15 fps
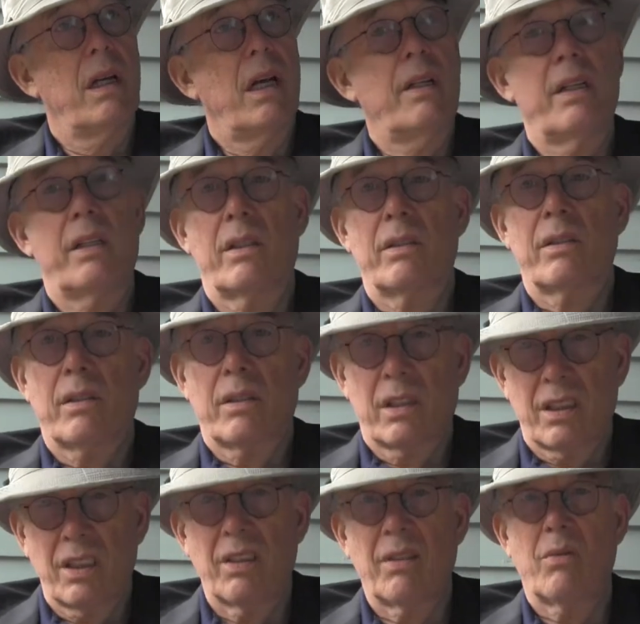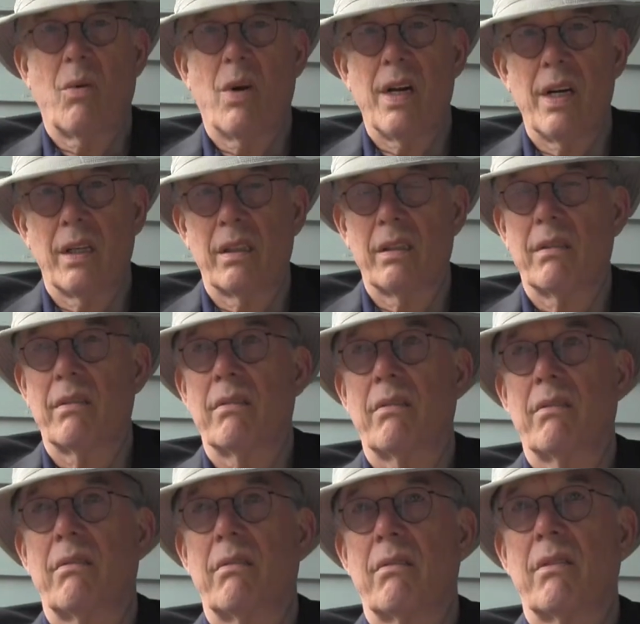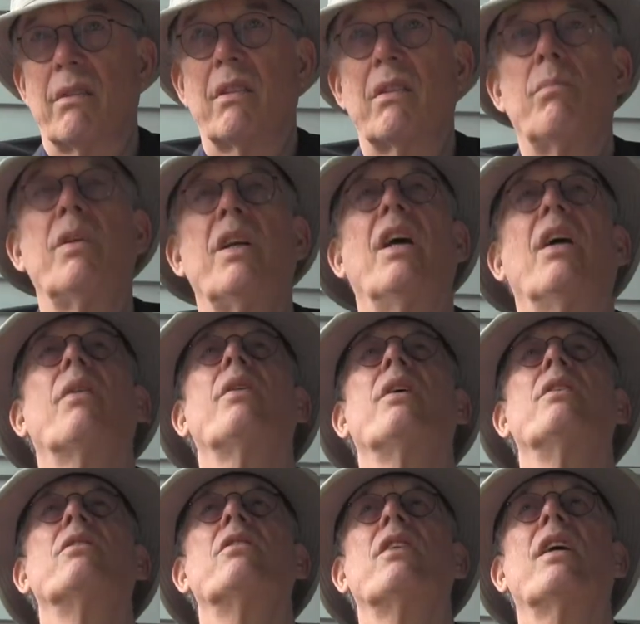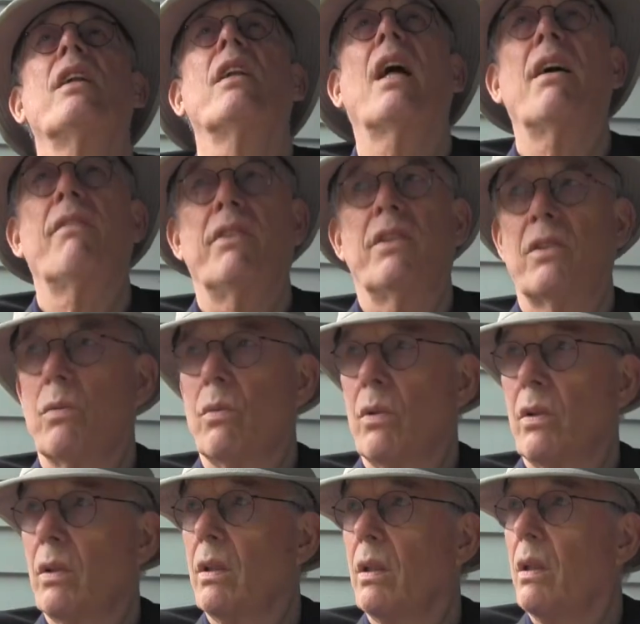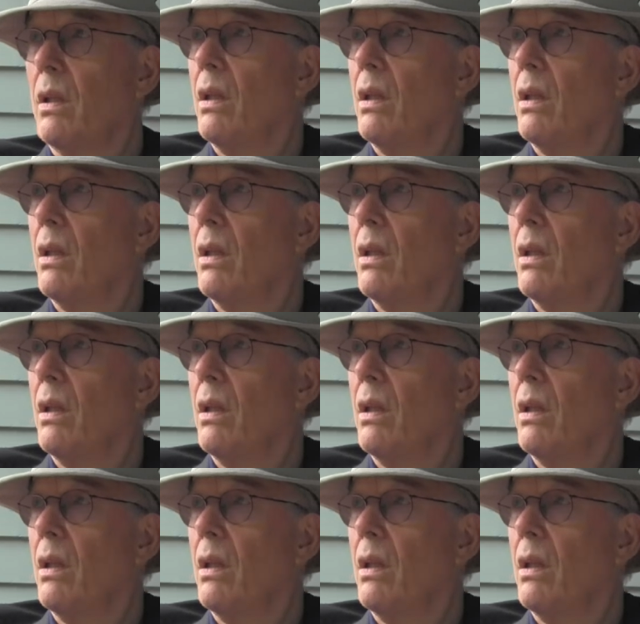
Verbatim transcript: I think there's a certain way to, to be healthy and stay alive in this world.